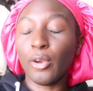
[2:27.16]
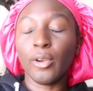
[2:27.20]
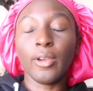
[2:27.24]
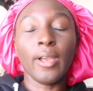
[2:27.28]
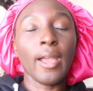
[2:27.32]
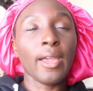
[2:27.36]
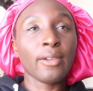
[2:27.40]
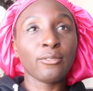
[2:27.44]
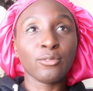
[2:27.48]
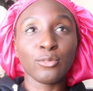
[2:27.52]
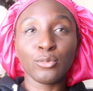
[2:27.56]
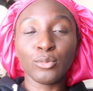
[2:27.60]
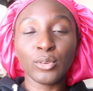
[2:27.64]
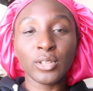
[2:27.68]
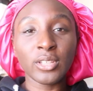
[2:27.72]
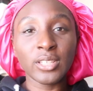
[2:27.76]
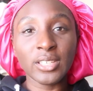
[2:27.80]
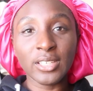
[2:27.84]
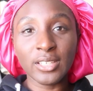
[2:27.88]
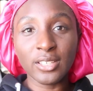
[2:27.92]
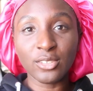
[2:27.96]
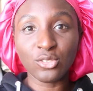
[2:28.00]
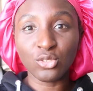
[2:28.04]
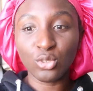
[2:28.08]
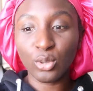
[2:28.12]
or I've
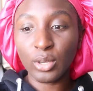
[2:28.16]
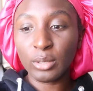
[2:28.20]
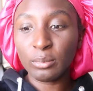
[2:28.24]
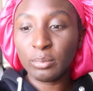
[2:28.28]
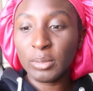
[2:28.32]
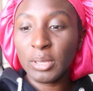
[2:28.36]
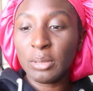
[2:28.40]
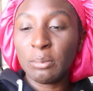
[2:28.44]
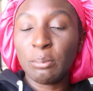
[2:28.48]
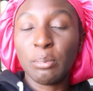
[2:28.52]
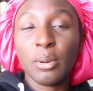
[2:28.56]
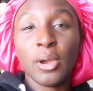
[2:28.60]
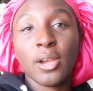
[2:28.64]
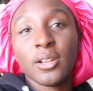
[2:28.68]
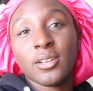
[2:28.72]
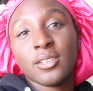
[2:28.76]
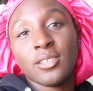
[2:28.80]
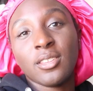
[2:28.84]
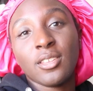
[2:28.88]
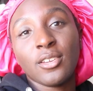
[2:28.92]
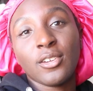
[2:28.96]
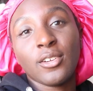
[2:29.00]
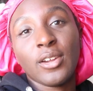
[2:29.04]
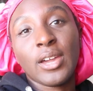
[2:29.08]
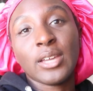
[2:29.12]
really enjoyed being part
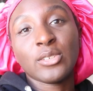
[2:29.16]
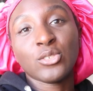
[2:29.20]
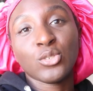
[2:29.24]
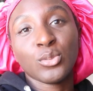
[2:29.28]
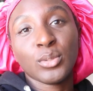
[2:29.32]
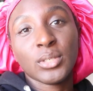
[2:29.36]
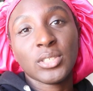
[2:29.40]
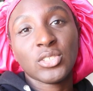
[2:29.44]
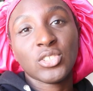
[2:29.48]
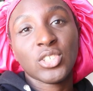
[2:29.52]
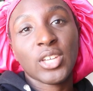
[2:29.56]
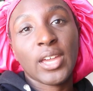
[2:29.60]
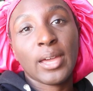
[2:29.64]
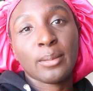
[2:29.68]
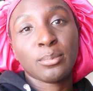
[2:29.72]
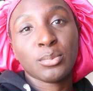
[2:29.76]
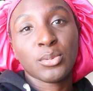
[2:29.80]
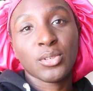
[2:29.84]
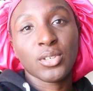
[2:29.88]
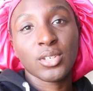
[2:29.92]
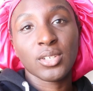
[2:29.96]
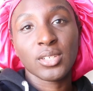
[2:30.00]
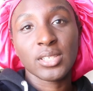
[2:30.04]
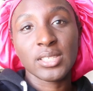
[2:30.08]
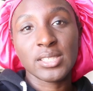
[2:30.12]
of the graduate
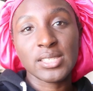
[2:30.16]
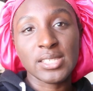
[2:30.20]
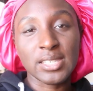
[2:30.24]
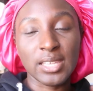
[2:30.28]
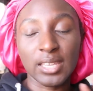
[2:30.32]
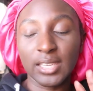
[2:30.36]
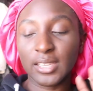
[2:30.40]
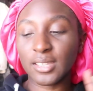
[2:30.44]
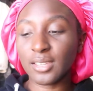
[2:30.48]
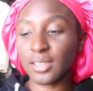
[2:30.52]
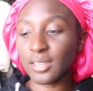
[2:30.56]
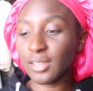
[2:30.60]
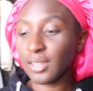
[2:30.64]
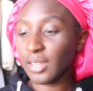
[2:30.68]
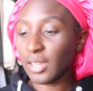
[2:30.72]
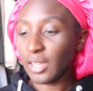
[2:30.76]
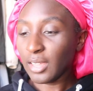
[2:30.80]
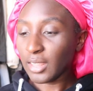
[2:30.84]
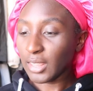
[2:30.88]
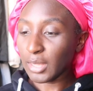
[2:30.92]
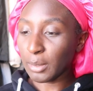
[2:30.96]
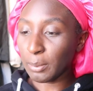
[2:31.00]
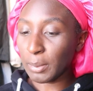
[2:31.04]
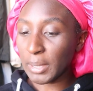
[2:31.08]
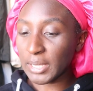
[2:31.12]
chapter. It's like
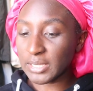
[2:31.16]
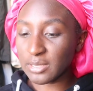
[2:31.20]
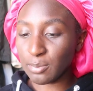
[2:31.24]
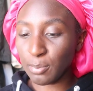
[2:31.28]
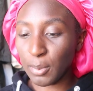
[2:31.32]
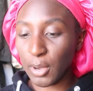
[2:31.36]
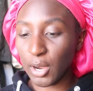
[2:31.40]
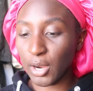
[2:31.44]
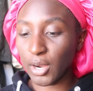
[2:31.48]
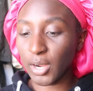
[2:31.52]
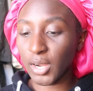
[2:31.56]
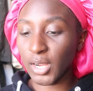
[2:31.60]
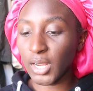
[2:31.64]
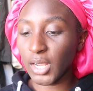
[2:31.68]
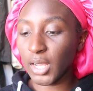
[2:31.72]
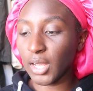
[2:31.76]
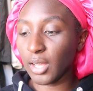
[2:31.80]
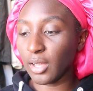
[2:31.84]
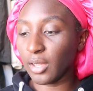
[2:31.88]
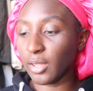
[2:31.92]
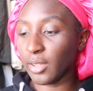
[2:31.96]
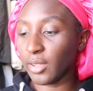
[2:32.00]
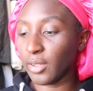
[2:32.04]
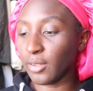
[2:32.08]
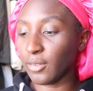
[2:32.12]
the best part
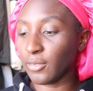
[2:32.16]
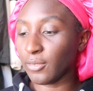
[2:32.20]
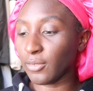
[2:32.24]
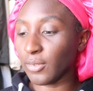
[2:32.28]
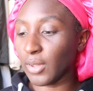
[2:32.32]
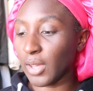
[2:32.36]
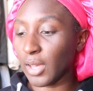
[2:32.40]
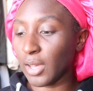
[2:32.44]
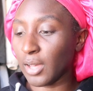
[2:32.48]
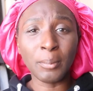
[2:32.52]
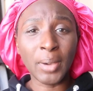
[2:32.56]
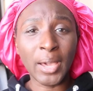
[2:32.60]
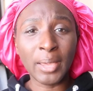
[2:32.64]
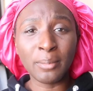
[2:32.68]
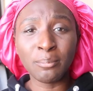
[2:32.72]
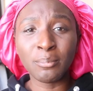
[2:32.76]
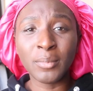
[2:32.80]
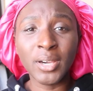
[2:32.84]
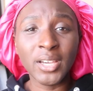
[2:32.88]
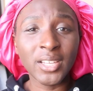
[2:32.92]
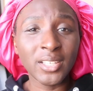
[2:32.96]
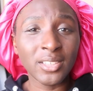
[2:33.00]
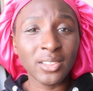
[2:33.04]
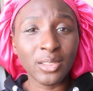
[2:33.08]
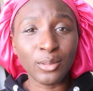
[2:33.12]
of my
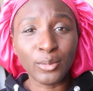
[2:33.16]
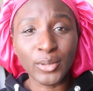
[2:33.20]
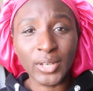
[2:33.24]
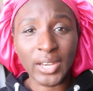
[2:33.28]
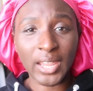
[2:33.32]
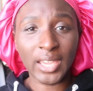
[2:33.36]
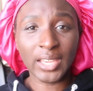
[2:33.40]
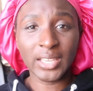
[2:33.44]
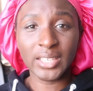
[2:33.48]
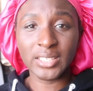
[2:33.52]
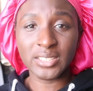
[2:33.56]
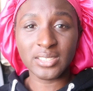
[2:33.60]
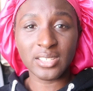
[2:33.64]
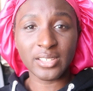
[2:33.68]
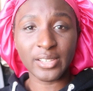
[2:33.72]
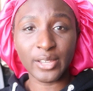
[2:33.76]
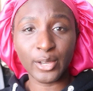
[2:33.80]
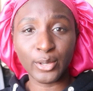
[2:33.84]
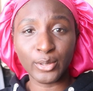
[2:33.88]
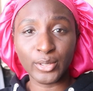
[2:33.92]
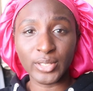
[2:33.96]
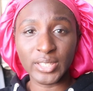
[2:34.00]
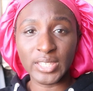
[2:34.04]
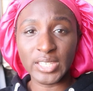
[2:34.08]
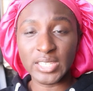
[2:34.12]
month when I get to
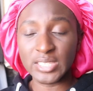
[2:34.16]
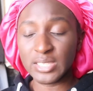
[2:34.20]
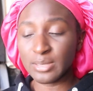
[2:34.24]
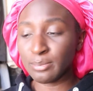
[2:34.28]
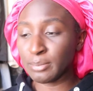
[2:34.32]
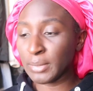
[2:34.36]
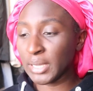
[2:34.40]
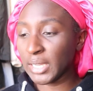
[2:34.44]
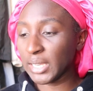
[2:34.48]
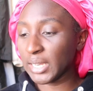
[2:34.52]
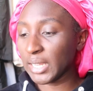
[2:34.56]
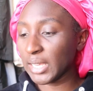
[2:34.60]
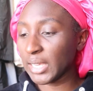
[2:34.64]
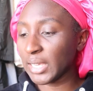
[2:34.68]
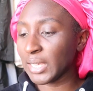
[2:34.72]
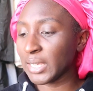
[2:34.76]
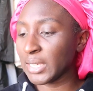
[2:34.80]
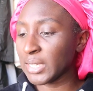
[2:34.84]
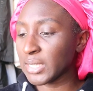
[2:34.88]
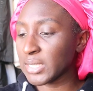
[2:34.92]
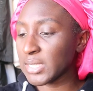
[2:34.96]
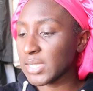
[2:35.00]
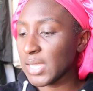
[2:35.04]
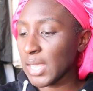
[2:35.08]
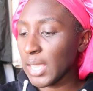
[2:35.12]
go to these
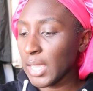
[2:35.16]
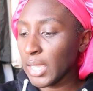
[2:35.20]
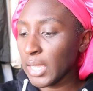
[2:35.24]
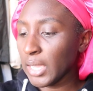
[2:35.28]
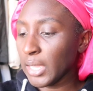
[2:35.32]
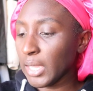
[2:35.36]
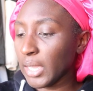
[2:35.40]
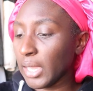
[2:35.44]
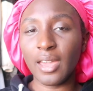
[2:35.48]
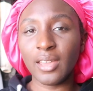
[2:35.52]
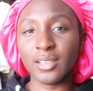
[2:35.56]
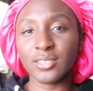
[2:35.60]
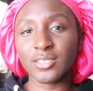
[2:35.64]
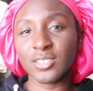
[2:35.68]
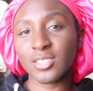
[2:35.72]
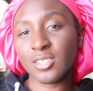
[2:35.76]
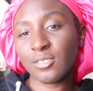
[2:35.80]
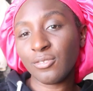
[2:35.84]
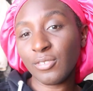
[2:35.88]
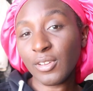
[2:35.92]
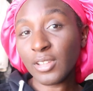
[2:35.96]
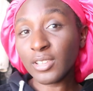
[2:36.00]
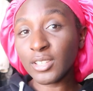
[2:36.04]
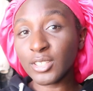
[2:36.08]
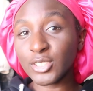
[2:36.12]
meetings. Yeah,
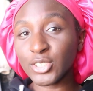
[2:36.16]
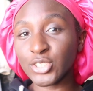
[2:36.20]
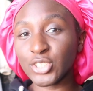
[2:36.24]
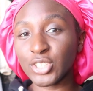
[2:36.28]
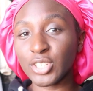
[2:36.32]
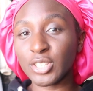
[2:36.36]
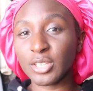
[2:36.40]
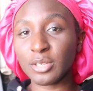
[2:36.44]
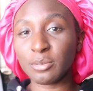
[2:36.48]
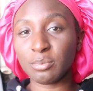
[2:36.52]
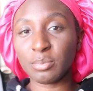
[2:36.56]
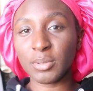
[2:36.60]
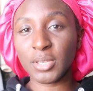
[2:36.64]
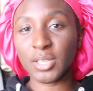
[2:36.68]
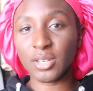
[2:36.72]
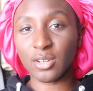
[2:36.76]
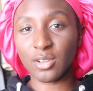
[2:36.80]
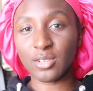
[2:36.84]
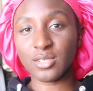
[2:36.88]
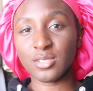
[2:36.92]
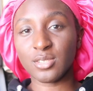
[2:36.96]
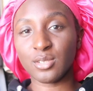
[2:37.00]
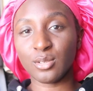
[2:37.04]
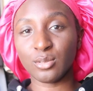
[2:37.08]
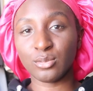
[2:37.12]
just fellowship and
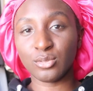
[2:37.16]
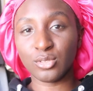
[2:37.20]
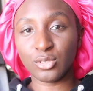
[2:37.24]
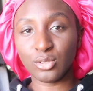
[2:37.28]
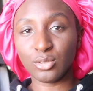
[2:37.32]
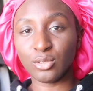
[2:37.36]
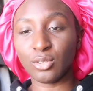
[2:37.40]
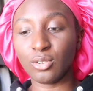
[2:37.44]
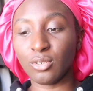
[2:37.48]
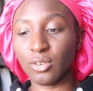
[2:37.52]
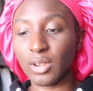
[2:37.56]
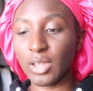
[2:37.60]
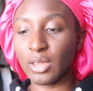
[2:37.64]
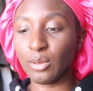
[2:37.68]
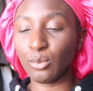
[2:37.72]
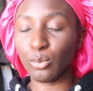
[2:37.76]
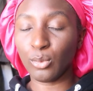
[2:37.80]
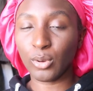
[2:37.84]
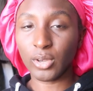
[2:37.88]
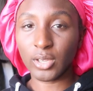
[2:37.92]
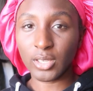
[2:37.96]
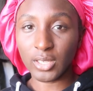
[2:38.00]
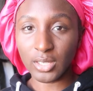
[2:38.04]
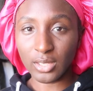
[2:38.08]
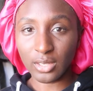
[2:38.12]
also do great
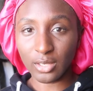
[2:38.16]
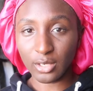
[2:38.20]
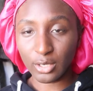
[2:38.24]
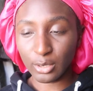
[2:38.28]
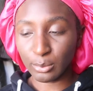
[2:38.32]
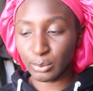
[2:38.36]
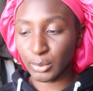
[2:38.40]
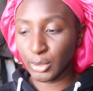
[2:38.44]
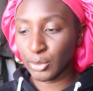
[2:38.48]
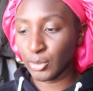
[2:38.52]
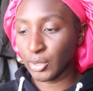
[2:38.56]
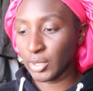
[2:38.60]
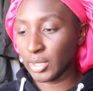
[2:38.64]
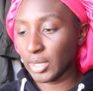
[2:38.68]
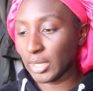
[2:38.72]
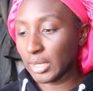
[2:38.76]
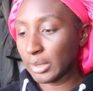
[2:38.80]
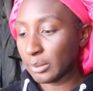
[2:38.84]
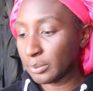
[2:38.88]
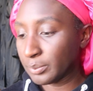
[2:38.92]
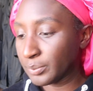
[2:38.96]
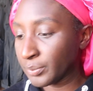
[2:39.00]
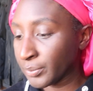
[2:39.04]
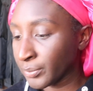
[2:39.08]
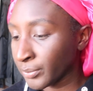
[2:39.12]
work in the
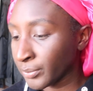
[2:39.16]
community.